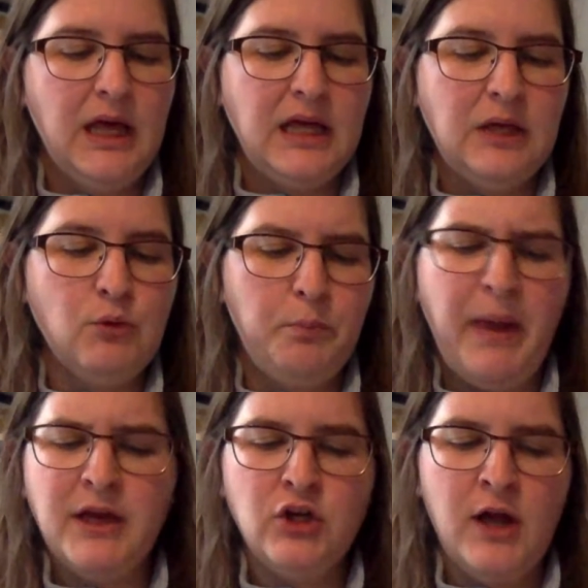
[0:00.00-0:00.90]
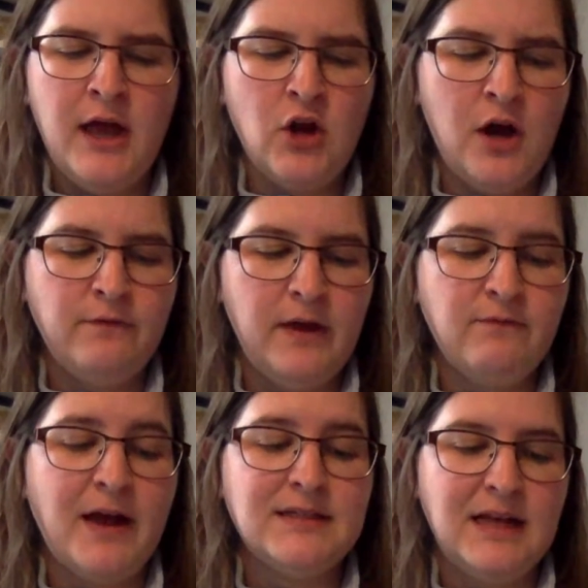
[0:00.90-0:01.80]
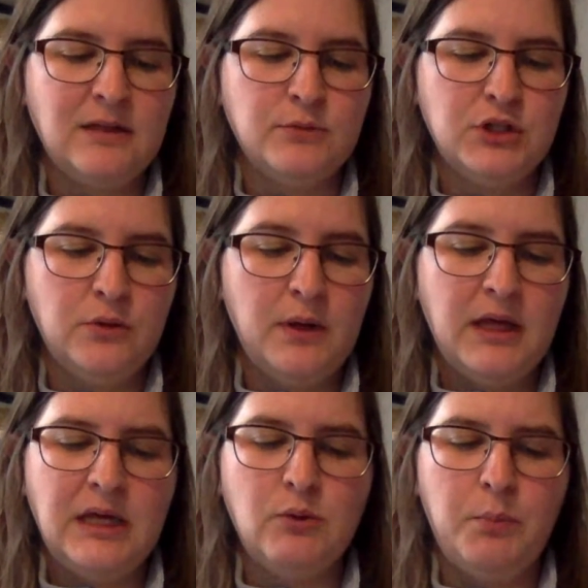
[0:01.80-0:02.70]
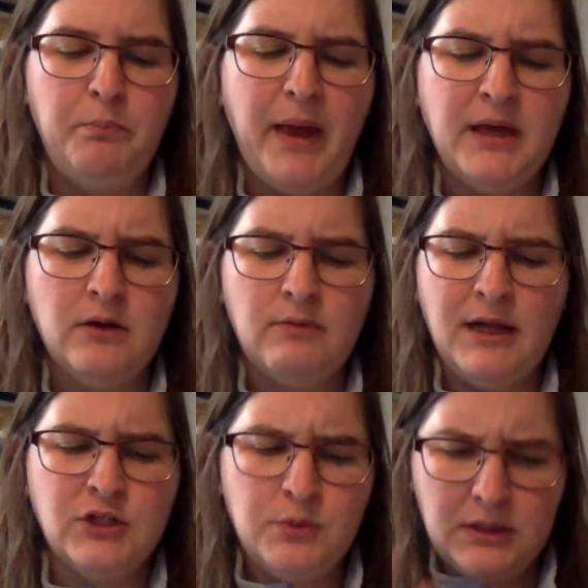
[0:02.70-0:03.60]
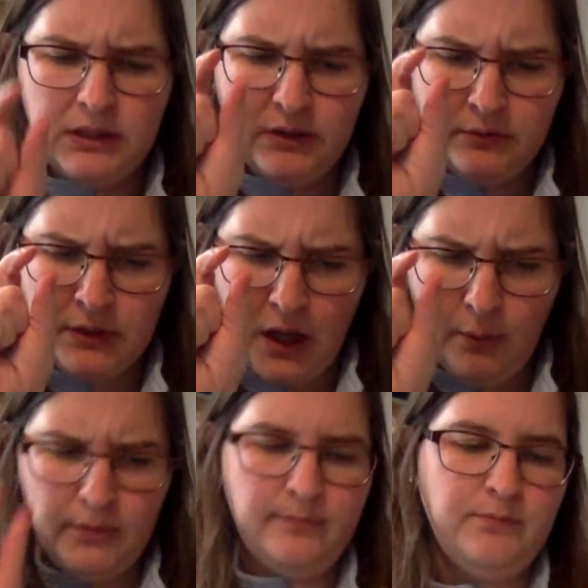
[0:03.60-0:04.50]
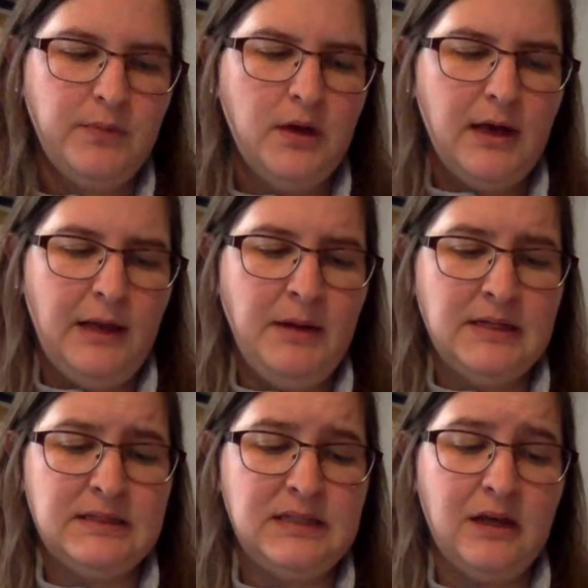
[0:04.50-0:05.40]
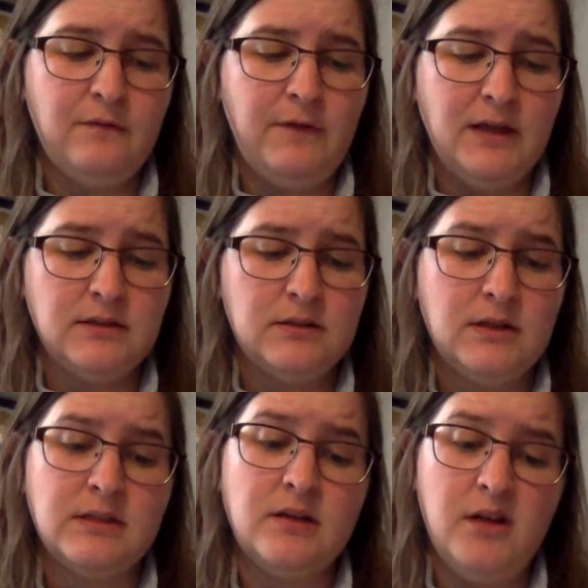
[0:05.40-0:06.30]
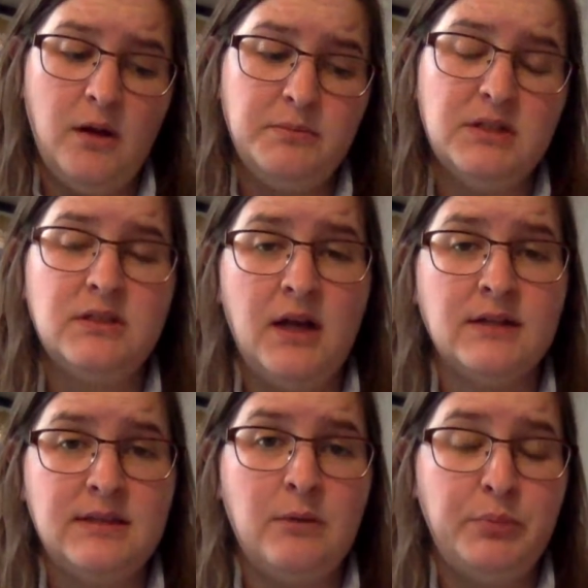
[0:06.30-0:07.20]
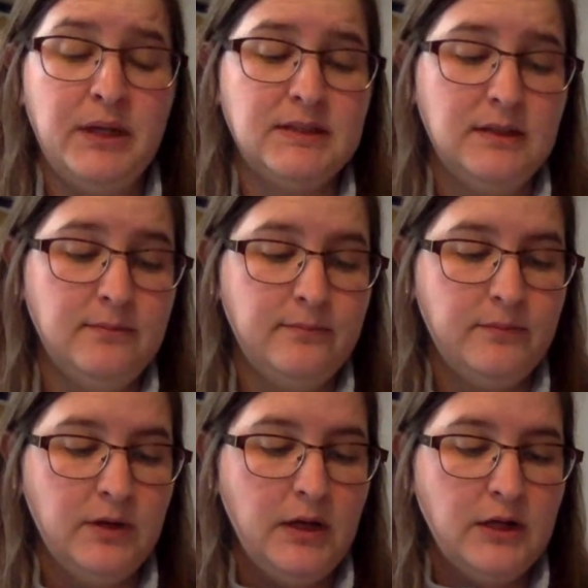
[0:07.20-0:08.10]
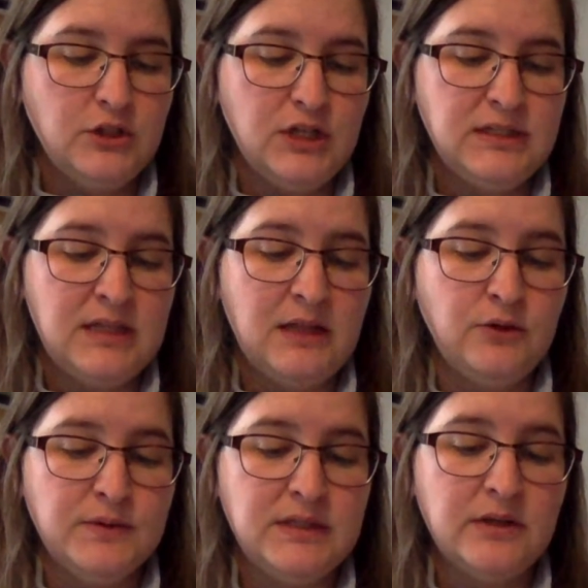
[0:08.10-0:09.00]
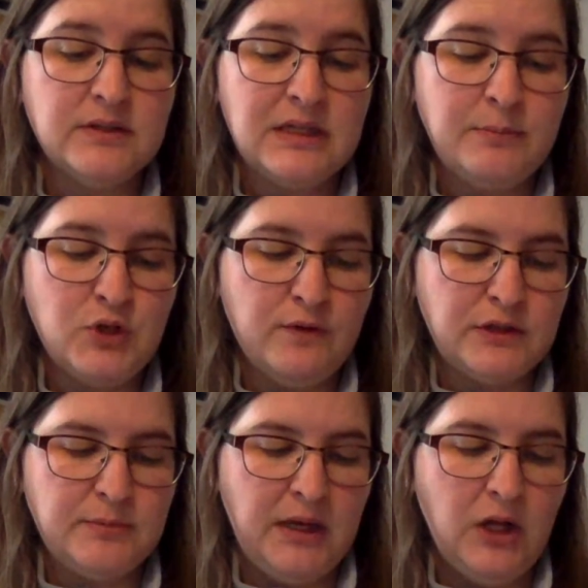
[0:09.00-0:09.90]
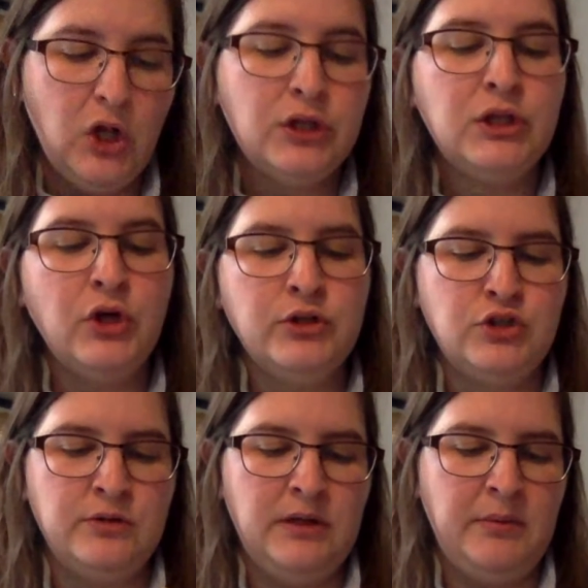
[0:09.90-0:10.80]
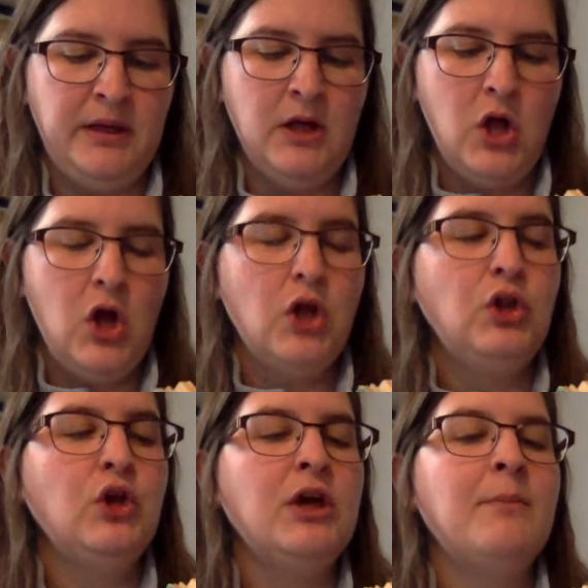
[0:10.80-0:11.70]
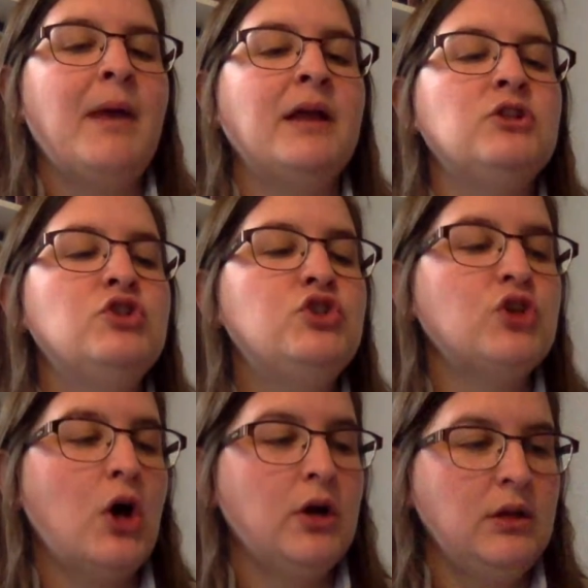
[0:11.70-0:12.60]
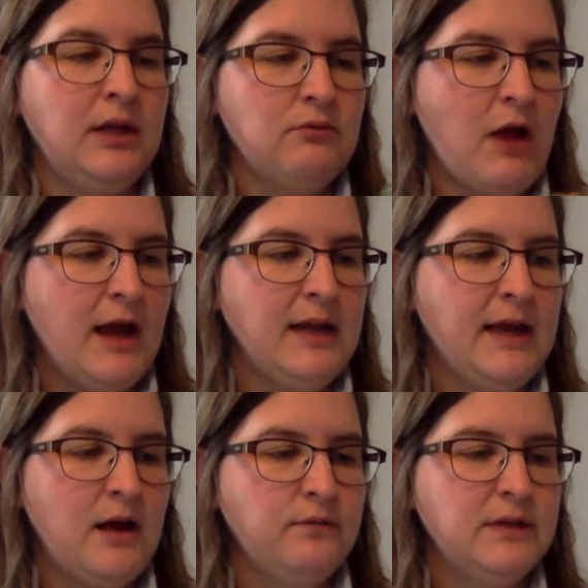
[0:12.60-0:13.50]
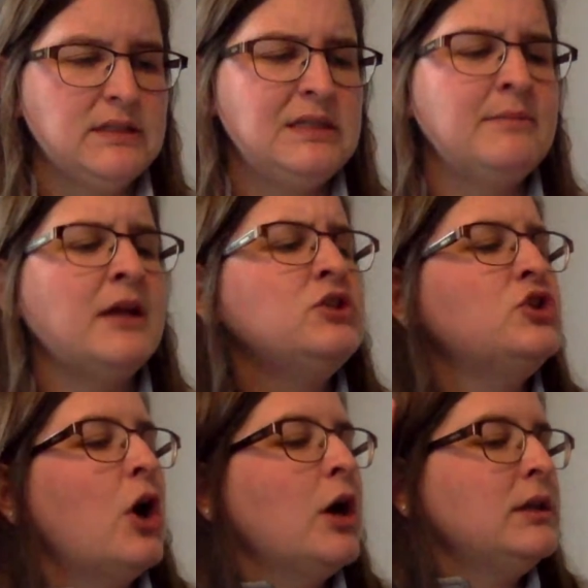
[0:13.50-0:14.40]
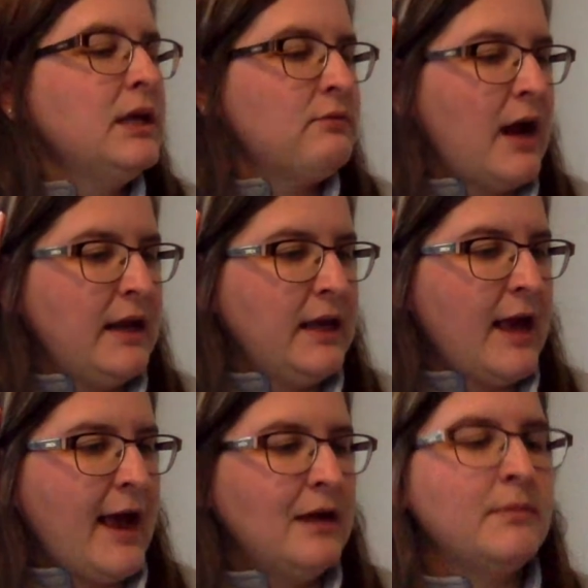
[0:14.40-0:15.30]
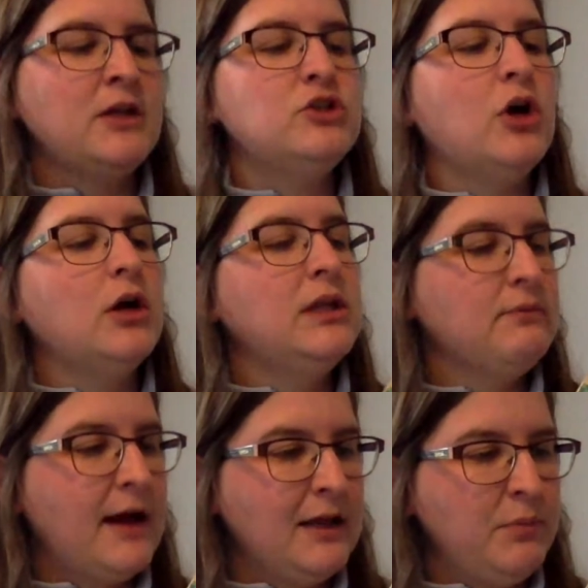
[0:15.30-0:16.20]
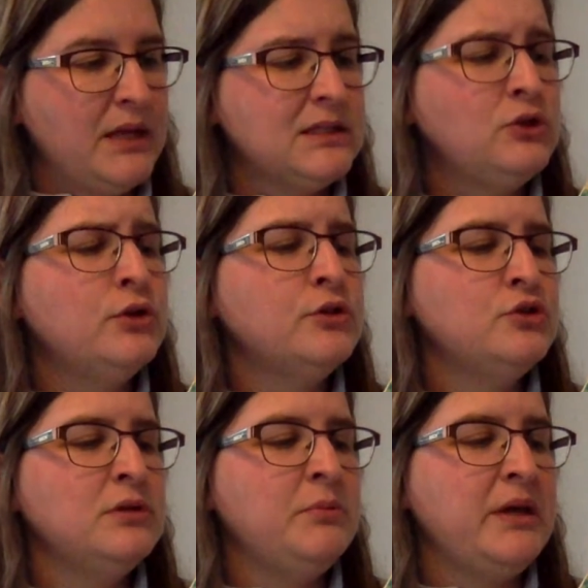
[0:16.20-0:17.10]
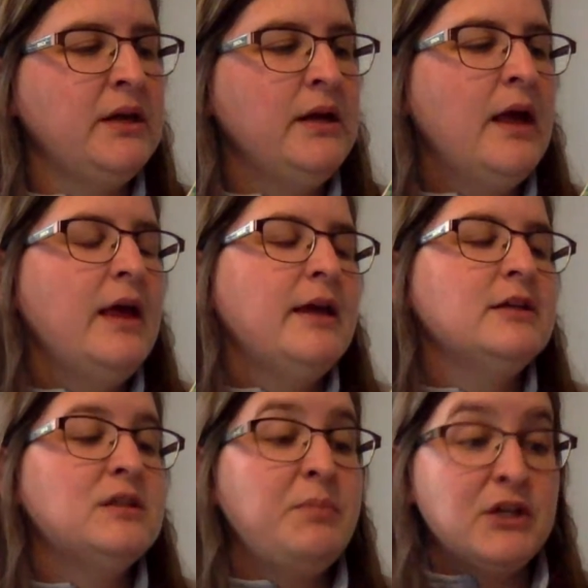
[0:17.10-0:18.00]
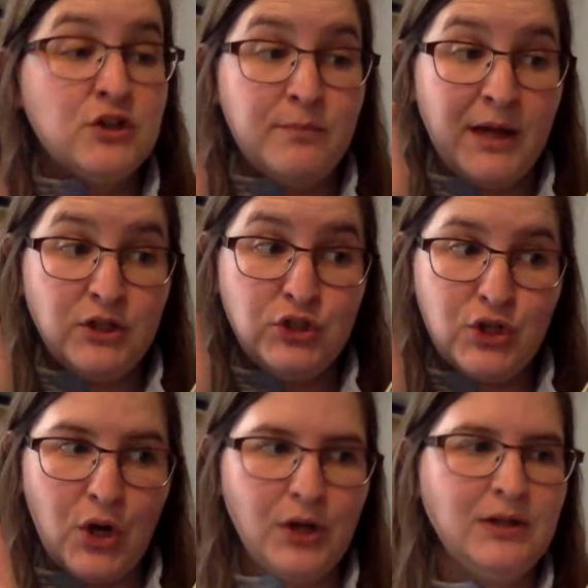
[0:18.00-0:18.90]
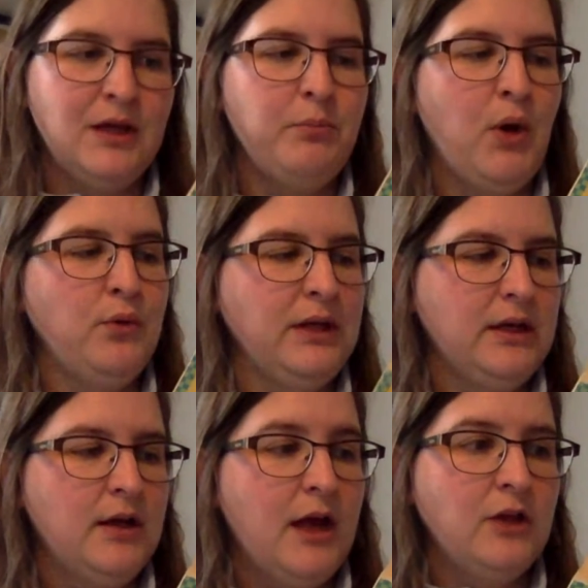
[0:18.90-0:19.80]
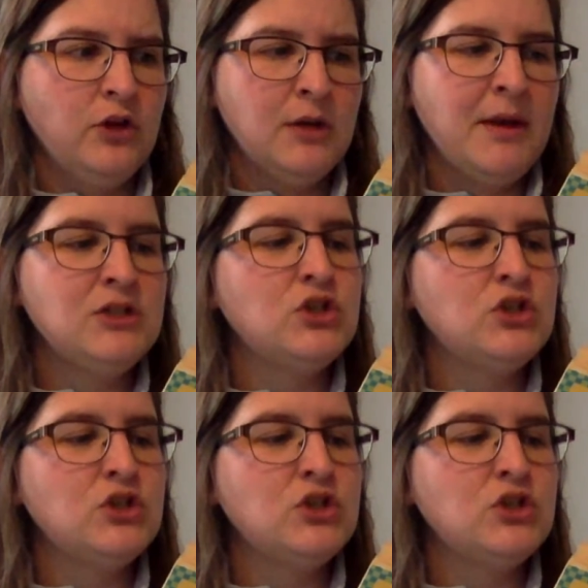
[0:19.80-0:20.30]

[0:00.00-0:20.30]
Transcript: He will peck your head off if I tell him to. He will peck it right into a little nub. I made a sick face, because a nub does not sound pleasant. Just then Lucille skipped over to me. Look, Junie B, look at my darling riding outfit. See my darling riding hat and my darling riding pants. And look, Junie B, here's a picture of my darling pony. And look at my